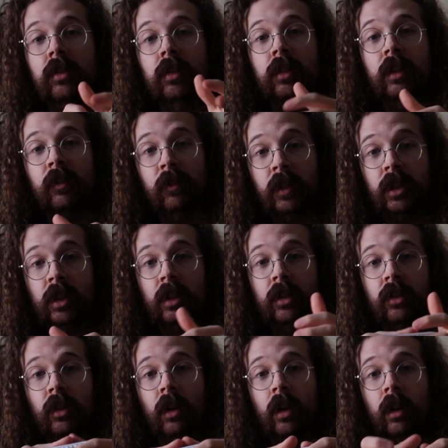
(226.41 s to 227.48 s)
certain
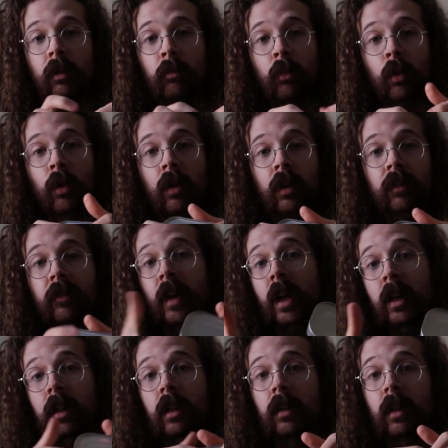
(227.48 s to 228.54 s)
fishes are more
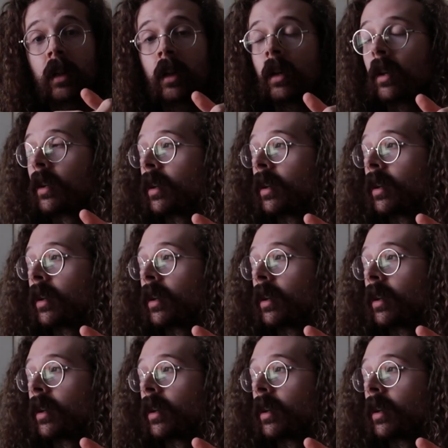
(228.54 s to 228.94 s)
fatty.